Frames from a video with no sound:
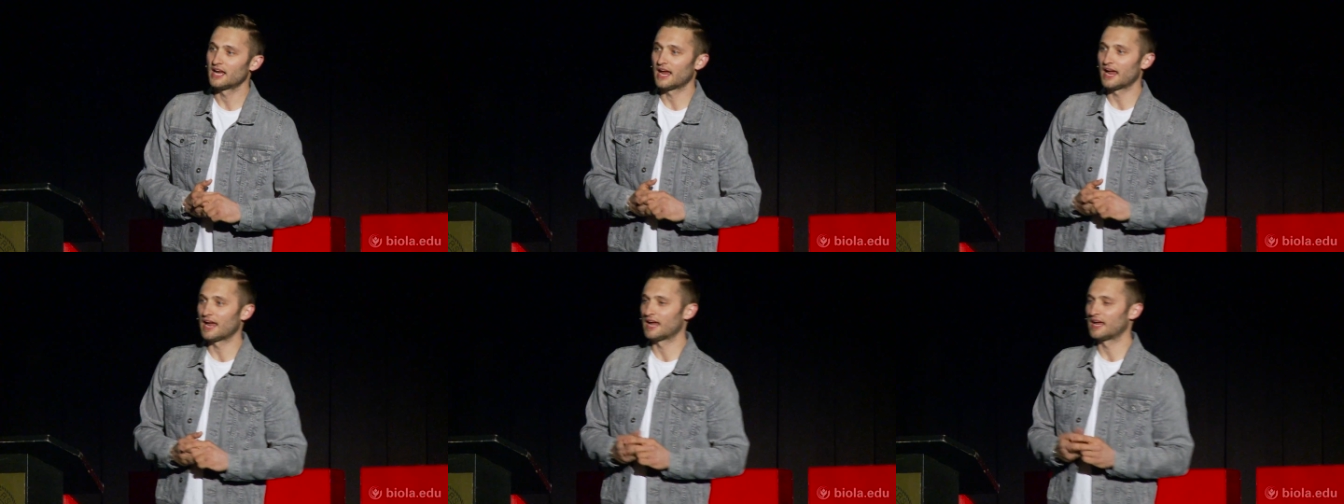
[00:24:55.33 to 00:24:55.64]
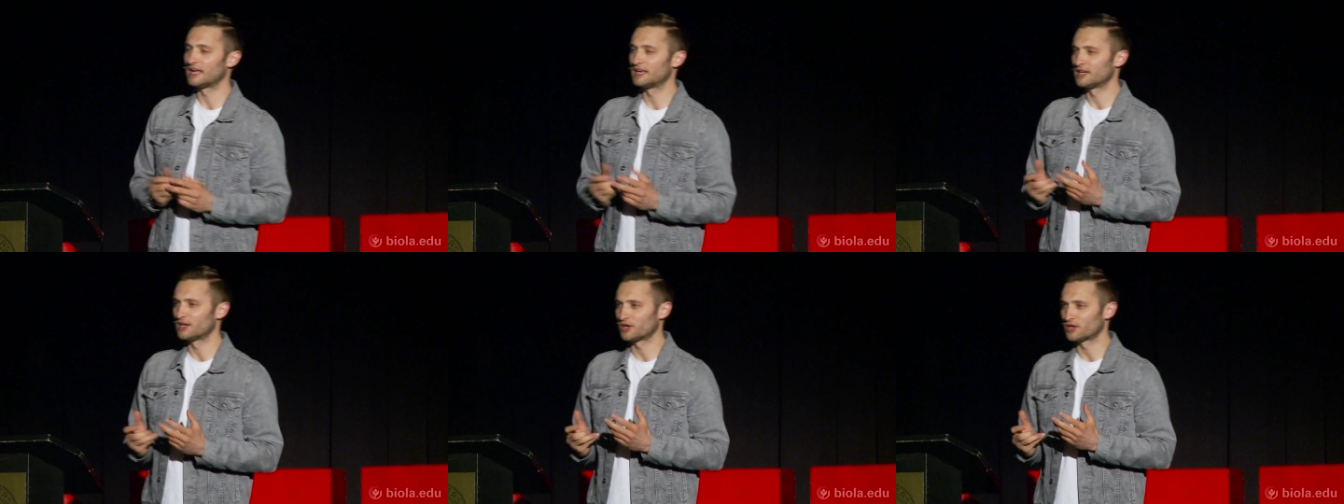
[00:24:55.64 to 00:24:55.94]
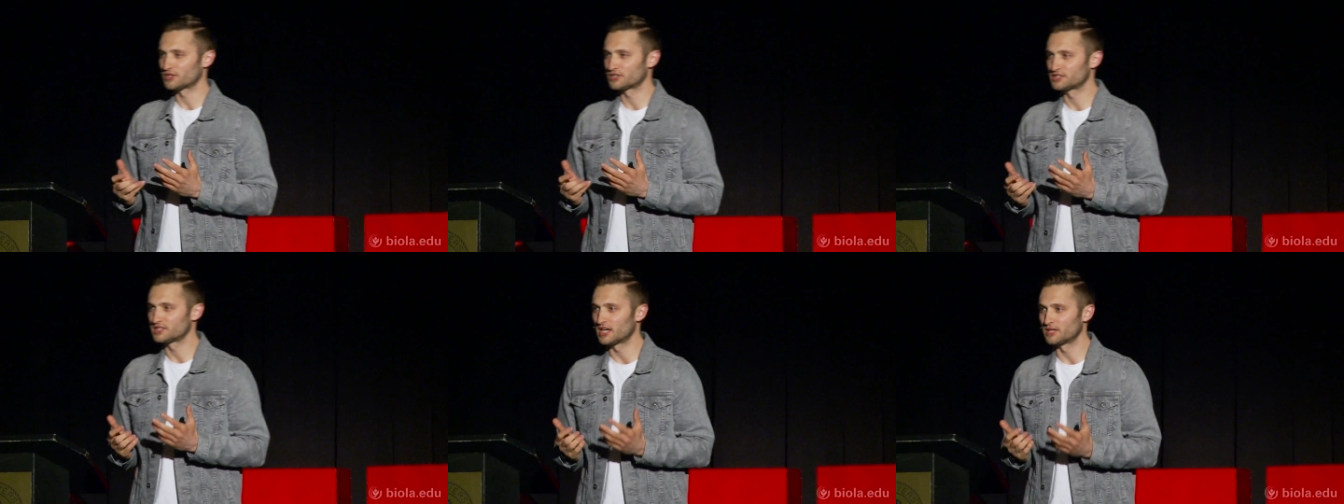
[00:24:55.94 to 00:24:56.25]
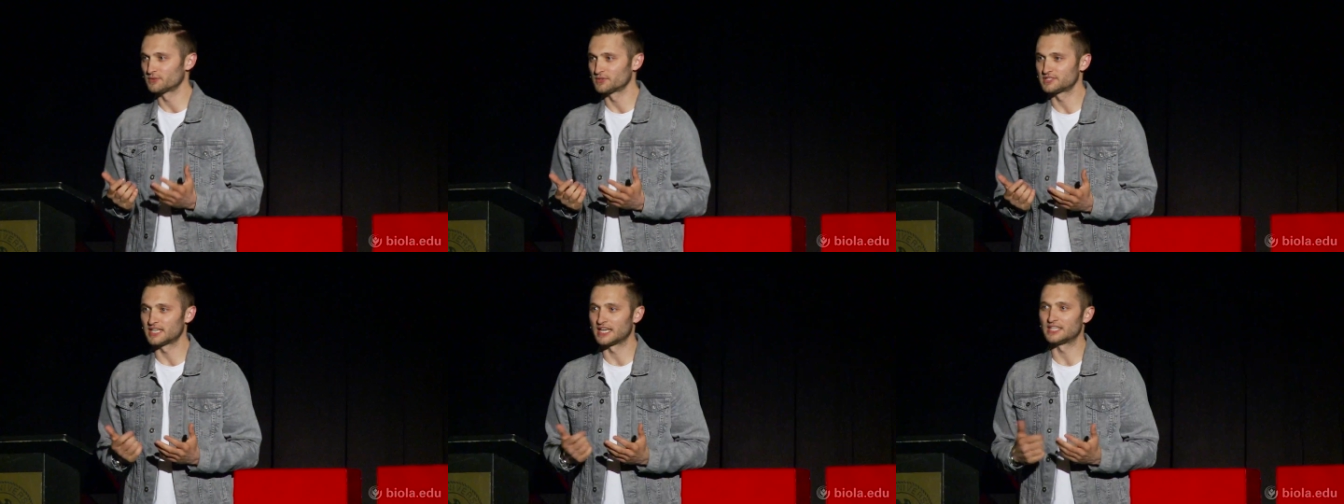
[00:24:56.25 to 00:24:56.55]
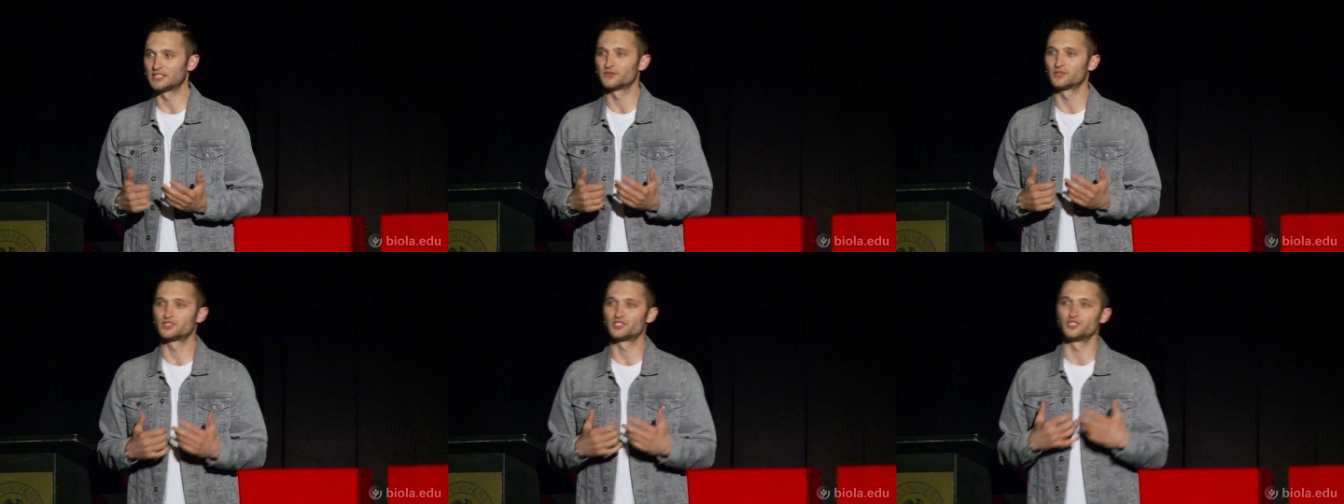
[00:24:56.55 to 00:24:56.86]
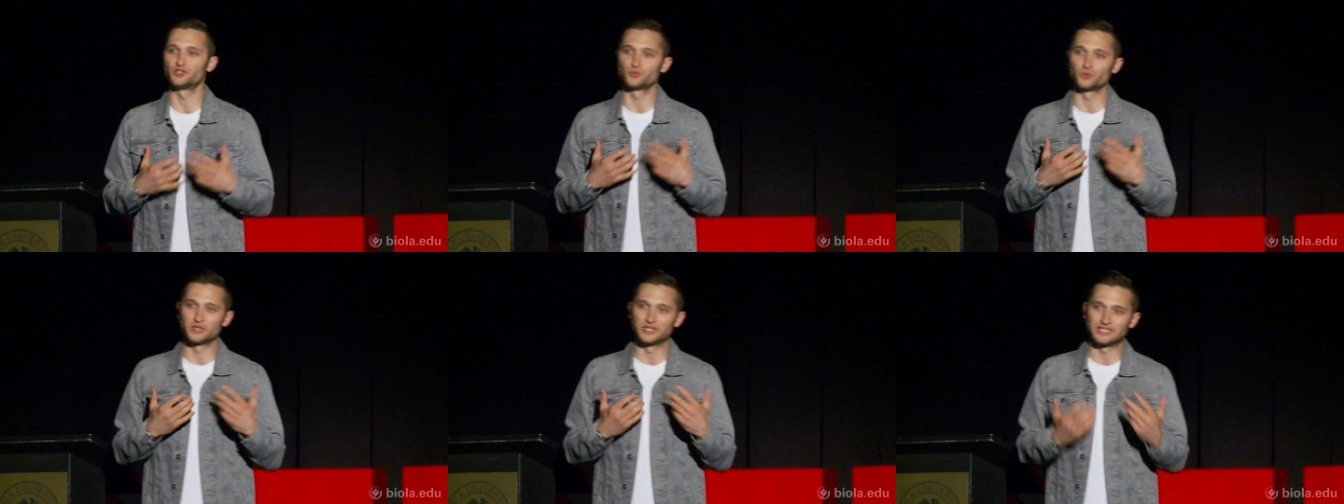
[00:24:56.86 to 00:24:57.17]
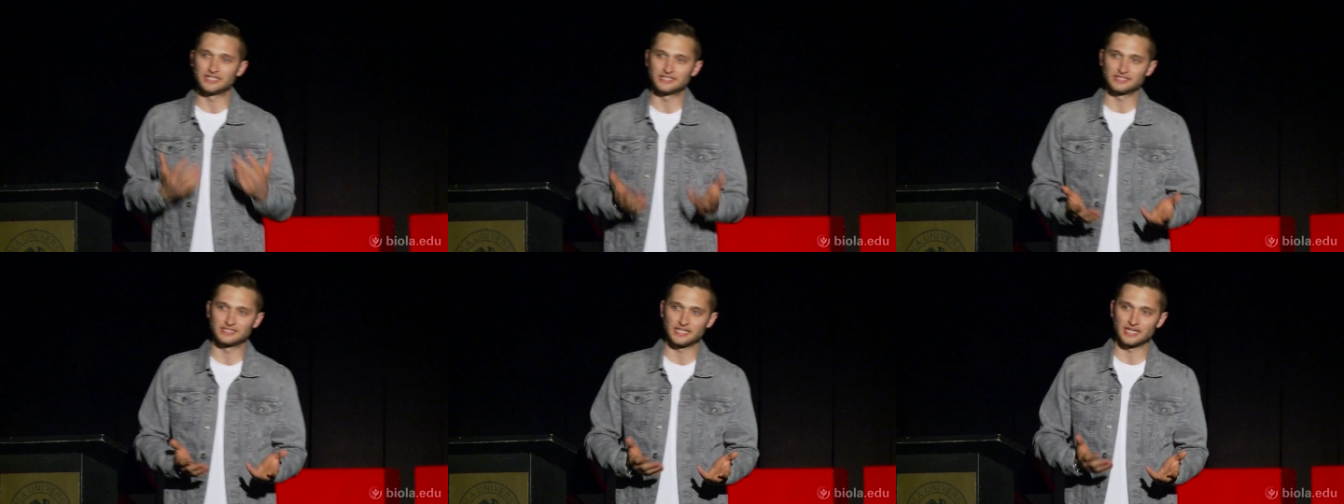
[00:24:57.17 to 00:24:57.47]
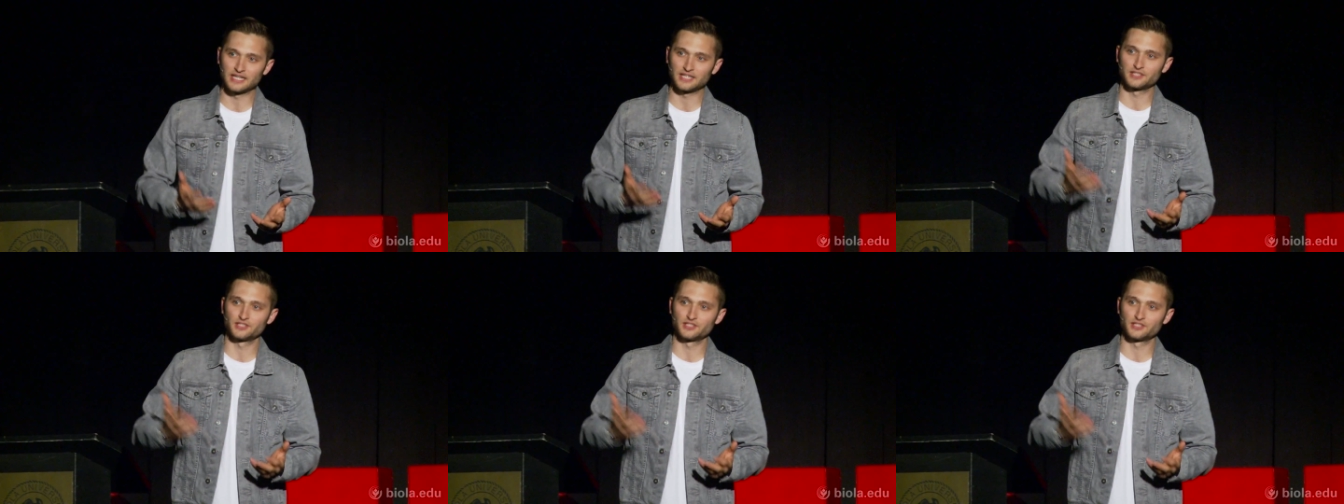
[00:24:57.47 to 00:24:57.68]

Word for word: And her son was saying to us, she's really sick.